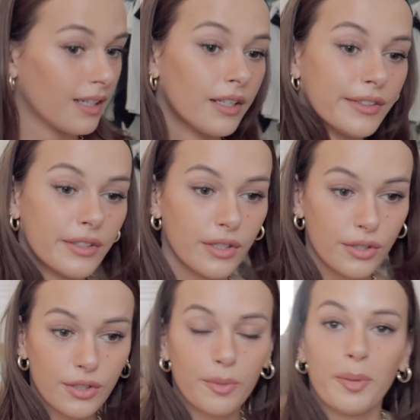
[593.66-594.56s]
is the
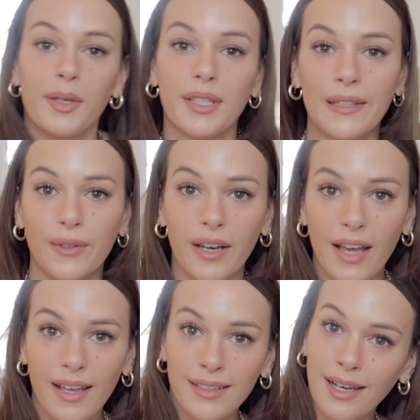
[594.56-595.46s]
super cute
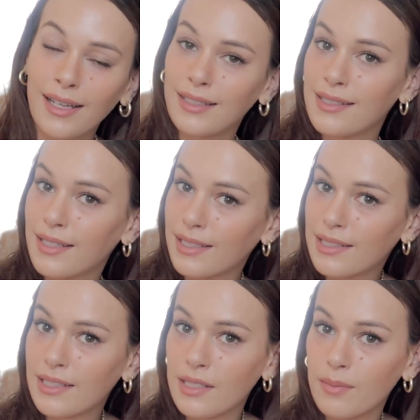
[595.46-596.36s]
kind of
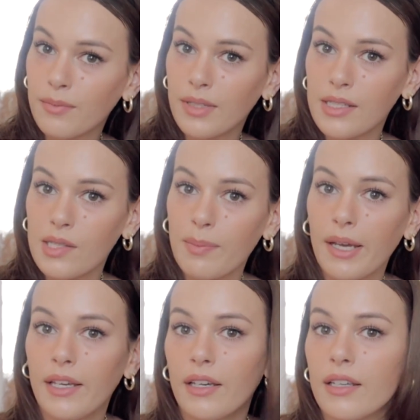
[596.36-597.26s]
60s
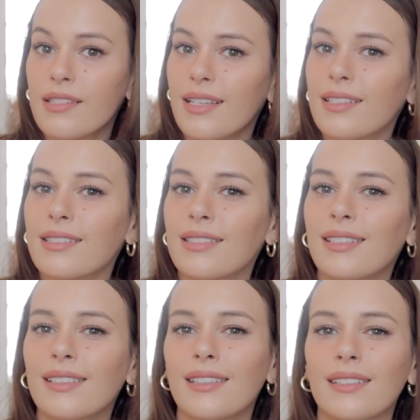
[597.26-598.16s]
inspired,
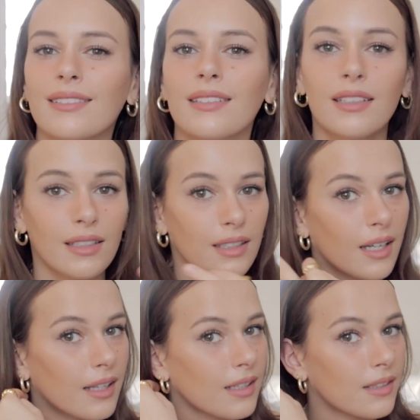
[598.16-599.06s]
60s.
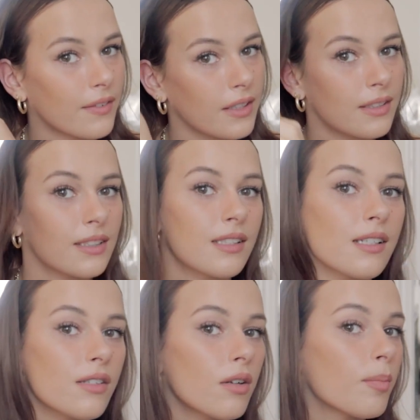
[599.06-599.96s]
I think it's very
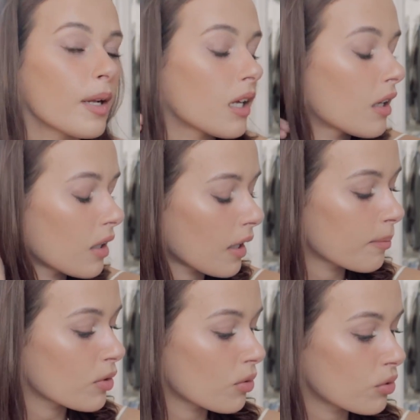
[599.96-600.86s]
60s. Oh my god,
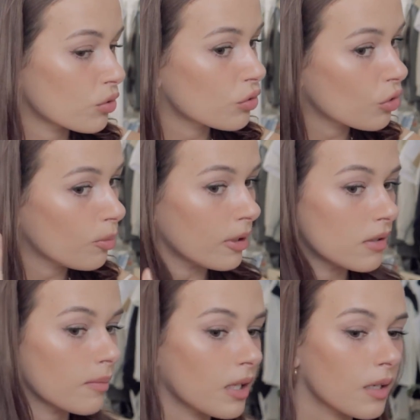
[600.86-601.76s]
I'm so stupid
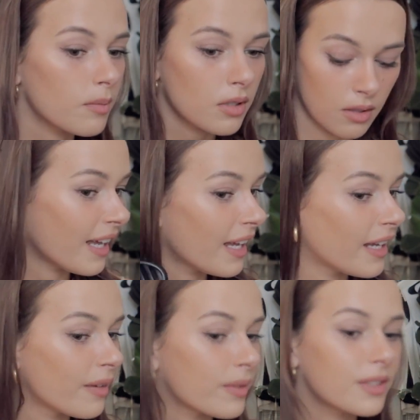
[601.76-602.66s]
sometimes.
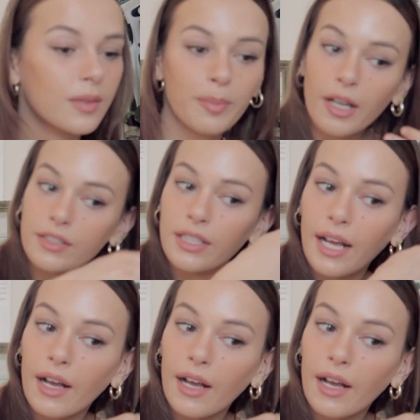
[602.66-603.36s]
and we'll just brush it